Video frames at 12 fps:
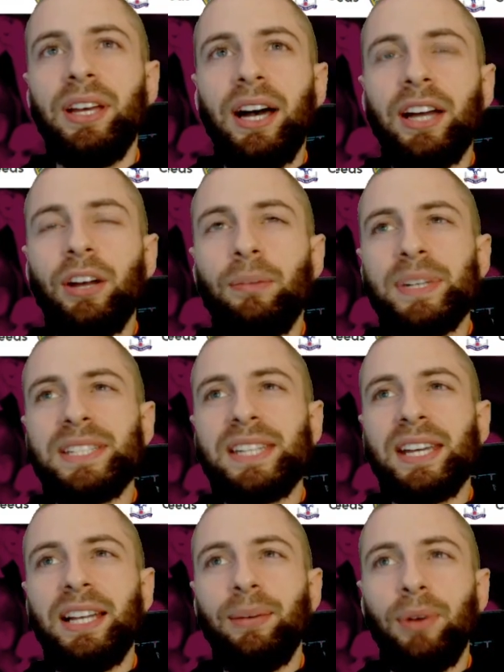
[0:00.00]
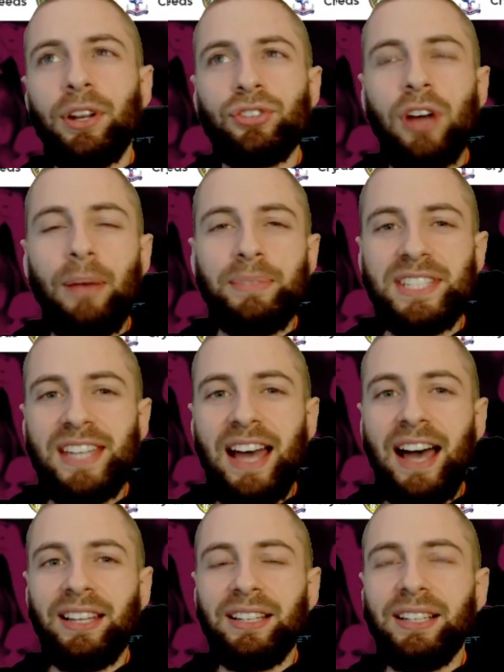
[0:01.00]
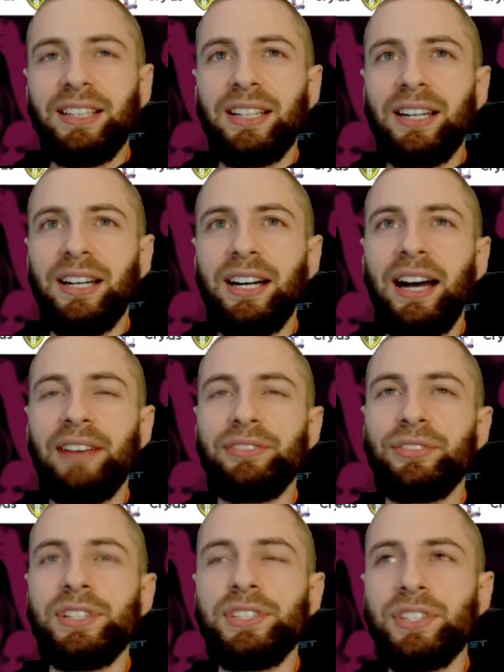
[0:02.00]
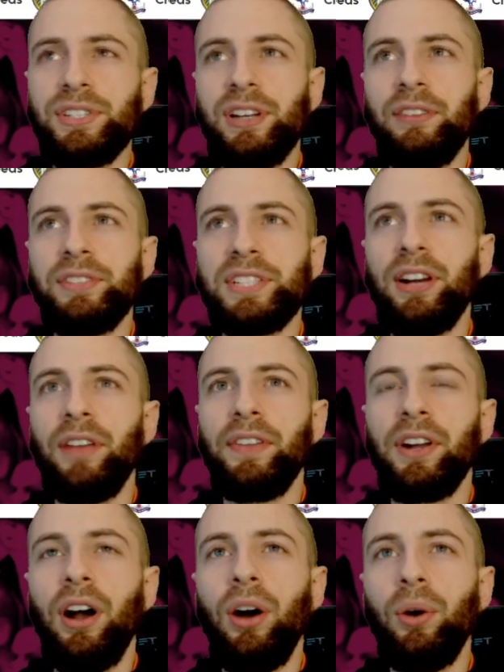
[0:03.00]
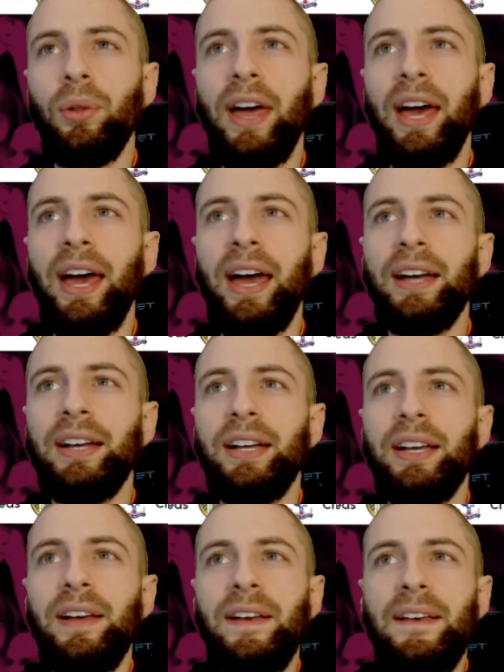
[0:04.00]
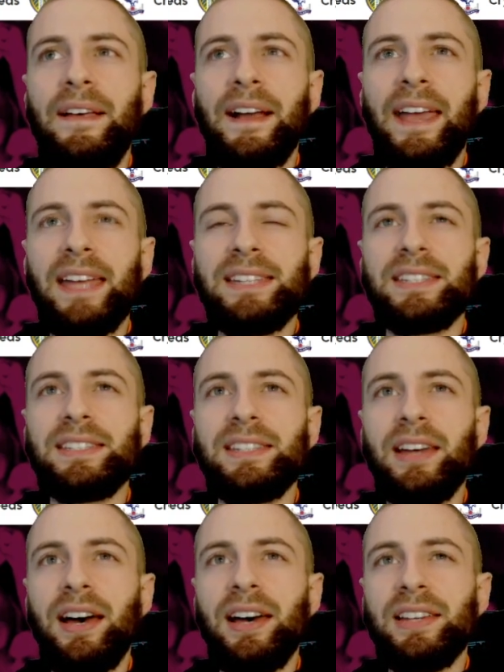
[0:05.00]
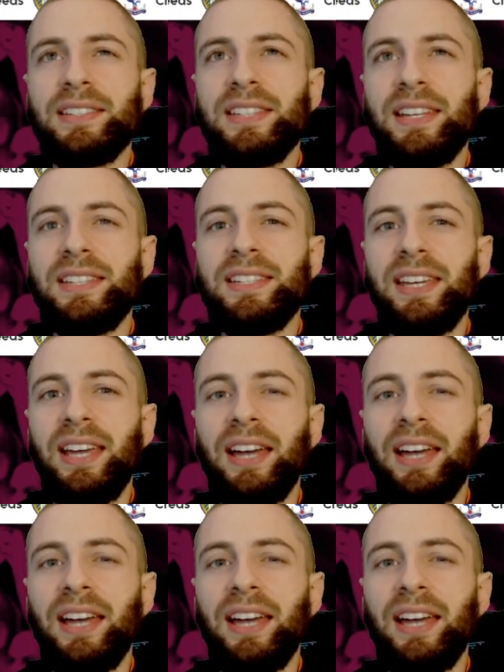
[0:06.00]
don't particularly want to drop Salah after he's just obviously got the goal there against City.